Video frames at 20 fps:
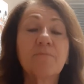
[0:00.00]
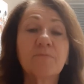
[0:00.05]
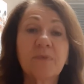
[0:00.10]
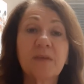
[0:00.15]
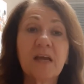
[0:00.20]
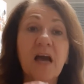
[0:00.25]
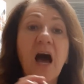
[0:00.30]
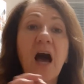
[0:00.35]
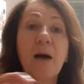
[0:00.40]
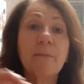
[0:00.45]

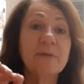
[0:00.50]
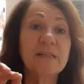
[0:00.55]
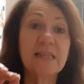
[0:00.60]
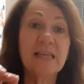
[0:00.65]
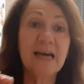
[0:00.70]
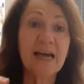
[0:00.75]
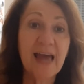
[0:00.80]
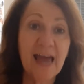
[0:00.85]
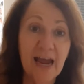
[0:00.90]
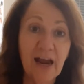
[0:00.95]

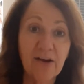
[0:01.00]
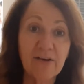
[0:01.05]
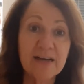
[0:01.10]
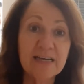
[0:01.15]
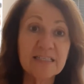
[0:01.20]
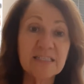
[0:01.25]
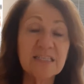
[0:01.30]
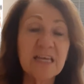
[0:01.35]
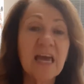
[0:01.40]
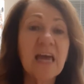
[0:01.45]
Kamala
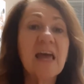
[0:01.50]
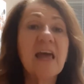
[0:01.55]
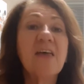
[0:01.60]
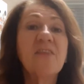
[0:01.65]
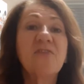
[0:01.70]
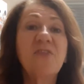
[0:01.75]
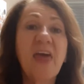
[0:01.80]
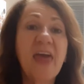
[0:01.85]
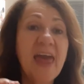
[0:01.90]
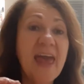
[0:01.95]
Harris,
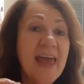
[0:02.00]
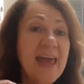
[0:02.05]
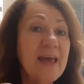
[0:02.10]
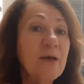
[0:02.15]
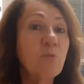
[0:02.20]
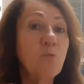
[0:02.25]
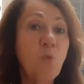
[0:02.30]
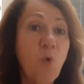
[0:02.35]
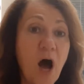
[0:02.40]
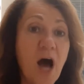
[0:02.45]
they
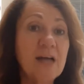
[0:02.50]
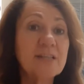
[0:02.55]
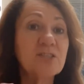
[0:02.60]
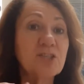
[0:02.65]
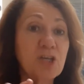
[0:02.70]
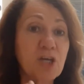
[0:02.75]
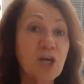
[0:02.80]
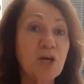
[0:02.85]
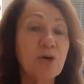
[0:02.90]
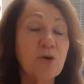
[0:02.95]

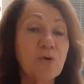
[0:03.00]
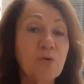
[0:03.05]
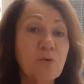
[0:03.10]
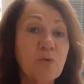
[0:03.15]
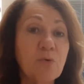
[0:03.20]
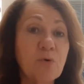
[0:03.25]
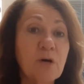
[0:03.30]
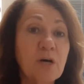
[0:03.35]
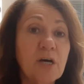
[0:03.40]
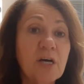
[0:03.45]
want
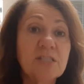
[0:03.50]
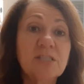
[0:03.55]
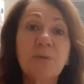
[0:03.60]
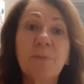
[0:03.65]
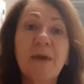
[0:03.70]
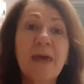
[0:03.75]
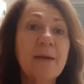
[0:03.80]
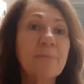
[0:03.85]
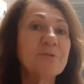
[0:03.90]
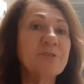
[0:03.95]
you to
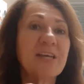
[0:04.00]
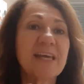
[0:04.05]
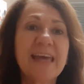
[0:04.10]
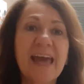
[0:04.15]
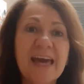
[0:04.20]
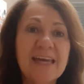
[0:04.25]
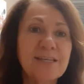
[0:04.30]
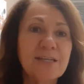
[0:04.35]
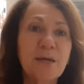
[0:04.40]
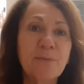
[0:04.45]
be able to
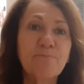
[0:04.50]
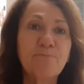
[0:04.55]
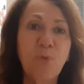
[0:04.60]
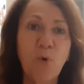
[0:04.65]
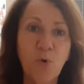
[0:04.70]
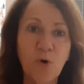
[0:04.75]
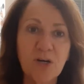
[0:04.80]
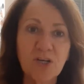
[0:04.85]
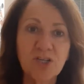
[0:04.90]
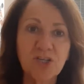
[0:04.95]
get an
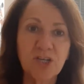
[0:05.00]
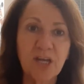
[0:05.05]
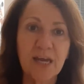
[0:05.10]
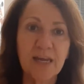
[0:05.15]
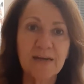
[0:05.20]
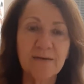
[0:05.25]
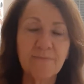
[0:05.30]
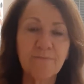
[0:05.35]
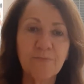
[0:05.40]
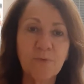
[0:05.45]

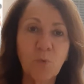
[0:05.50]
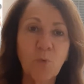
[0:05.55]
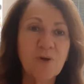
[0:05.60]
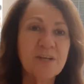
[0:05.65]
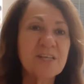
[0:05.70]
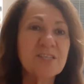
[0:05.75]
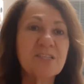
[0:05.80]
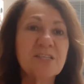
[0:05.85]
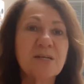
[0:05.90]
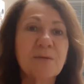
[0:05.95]
abortion. What
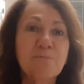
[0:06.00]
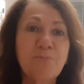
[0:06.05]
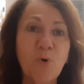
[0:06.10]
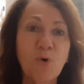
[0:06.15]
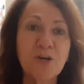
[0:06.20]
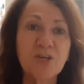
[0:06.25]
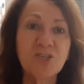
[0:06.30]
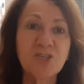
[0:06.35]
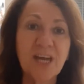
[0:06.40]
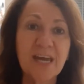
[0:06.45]
is an
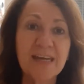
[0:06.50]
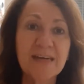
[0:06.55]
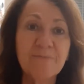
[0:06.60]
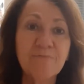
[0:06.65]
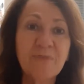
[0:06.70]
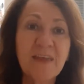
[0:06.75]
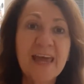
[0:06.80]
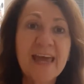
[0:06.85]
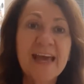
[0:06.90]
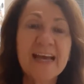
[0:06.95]
abortion?
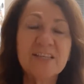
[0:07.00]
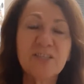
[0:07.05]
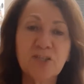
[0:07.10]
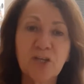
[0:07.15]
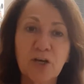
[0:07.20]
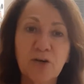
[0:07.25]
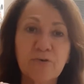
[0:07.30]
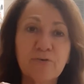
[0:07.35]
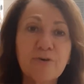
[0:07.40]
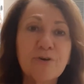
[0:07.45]
It's
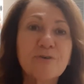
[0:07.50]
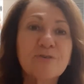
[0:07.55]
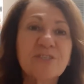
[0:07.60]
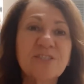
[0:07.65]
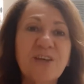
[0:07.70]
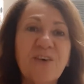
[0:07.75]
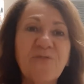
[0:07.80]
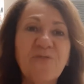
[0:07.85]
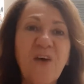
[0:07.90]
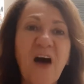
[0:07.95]
a
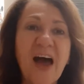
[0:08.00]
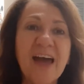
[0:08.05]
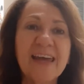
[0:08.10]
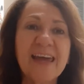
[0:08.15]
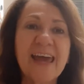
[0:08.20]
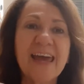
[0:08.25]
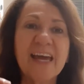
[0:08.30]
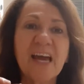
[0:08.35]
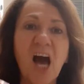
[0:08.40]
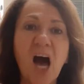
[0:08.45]

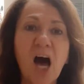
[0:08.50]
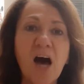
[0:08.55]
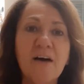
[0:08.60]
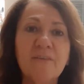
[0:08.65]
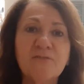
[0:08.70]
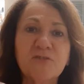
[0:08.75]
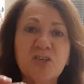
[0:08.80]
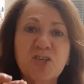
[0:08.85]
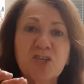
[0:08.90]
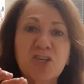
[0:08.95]
crucifying
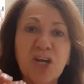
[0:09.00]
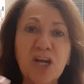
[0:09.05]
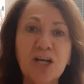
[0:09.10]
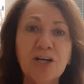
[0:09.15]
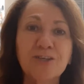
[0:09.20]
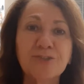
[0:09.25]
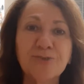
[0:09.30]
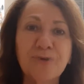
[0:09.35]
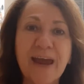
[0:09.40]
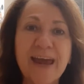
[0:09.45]
of
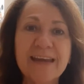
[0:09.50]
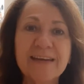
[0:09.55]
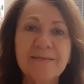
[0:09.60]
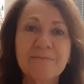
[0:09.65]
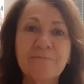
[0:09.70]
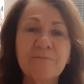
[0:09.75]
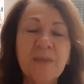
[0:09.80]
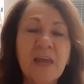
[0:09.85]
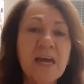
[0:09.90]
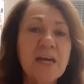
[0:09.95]

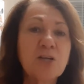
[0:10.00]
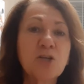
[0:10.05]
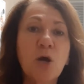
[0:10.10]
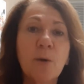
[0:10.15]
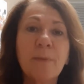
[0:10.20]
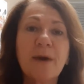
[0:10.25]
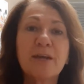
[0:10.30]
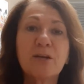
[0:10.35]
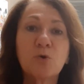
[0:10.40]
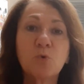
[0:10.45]
children,
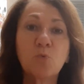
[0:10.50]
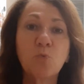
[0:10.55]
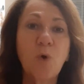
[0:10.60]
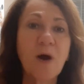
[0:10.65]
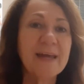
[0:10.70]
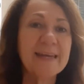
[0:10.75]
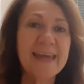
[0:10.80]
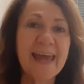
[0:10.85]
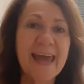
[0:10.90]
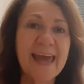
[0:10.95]
no matter
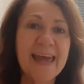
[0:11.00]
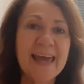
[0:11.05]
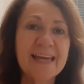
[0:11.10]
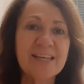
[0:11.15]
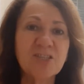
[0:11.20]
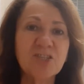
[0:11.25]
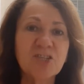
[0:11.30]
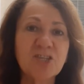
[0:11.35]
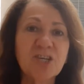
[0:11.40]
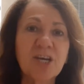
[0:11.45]
what
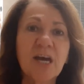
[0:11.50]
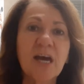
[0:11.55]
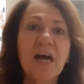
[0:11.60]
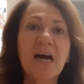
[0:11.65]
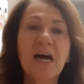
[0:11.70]
age,